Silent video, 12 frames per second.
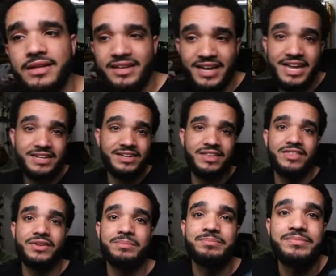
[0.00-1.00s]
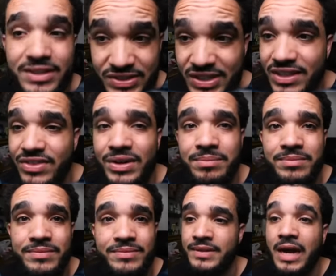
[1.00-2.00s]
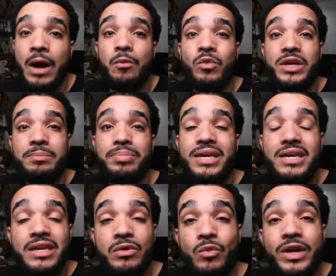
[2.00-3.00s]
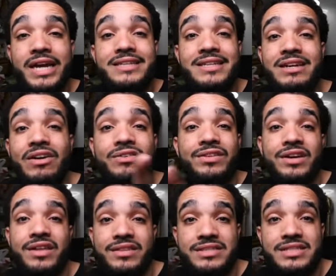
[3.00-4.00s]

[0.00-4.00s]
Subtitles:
Look at the thumb. You see the thumb? I'm repeating what I did on the other